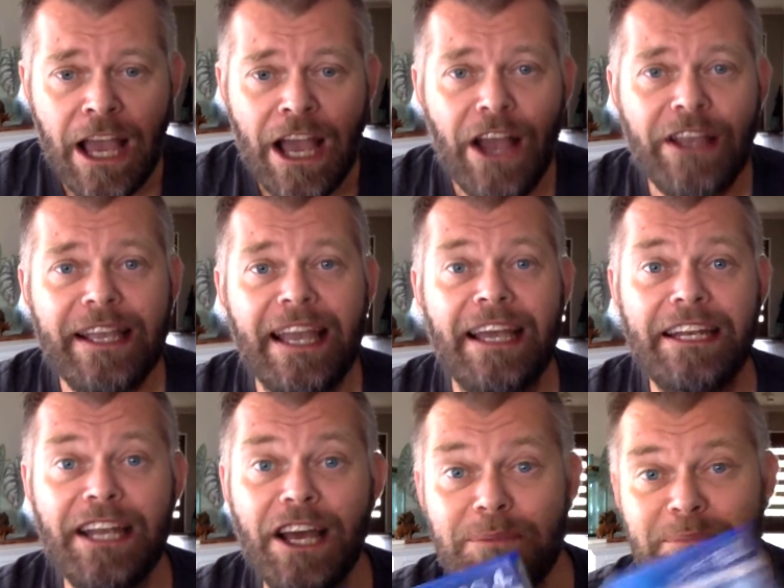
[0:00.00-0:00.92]
okay,
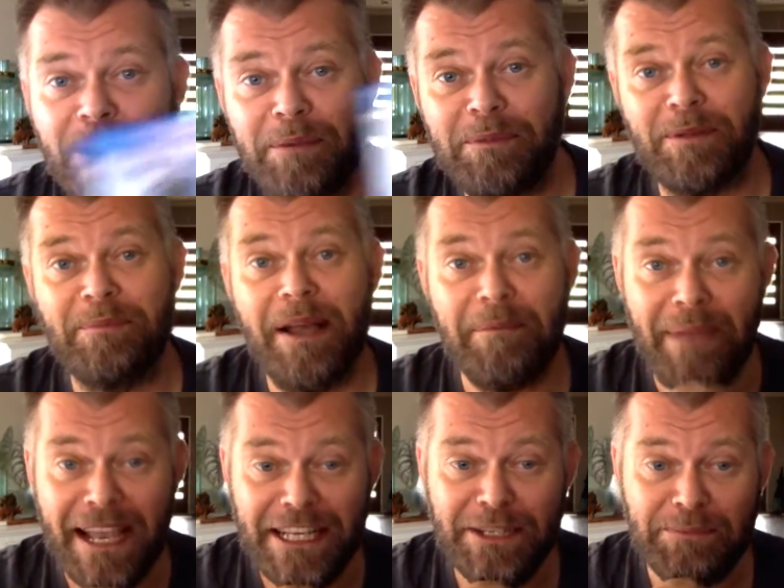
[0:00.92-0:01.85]
another problem,
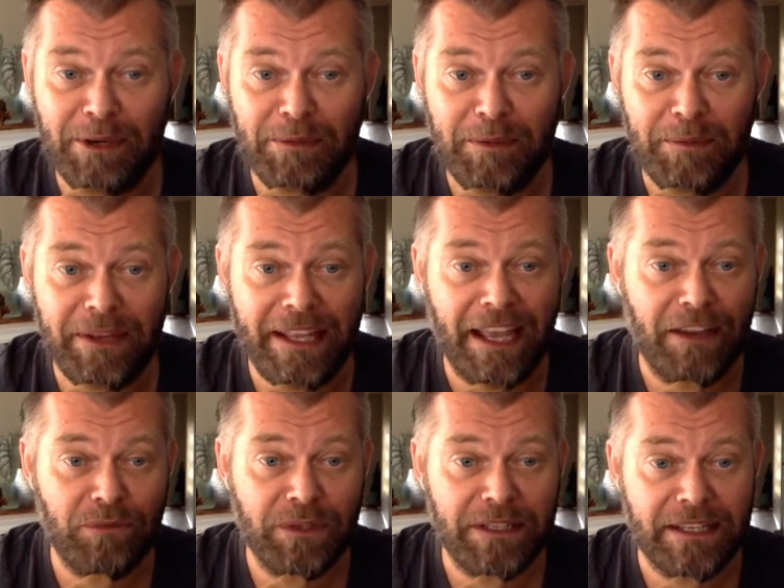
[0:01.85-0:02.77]
major problem I
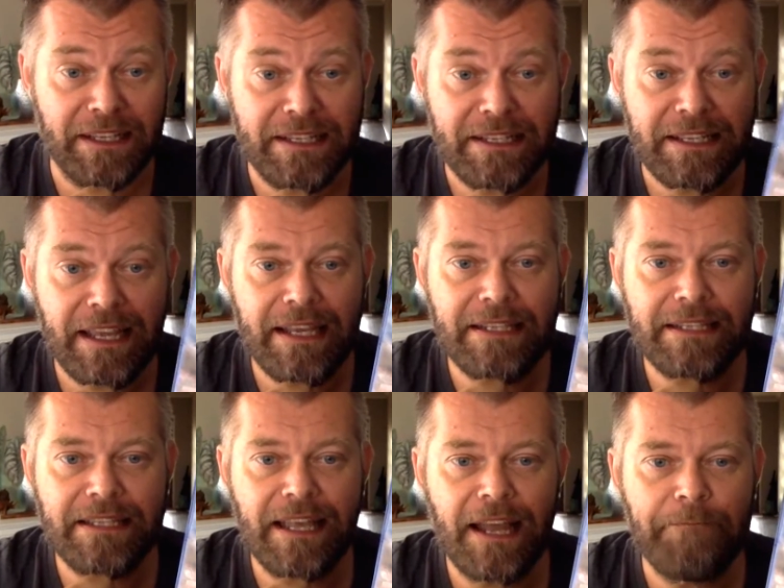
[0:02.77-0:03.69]
have with this
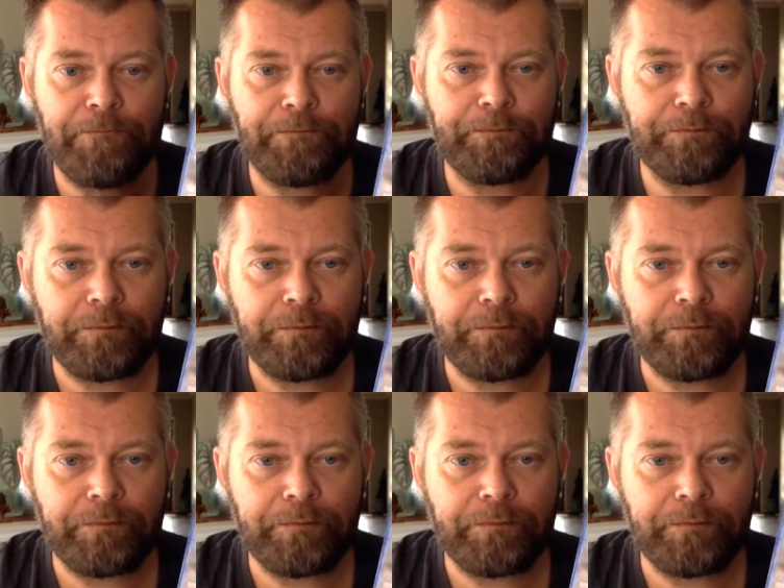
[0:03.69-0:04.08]
is that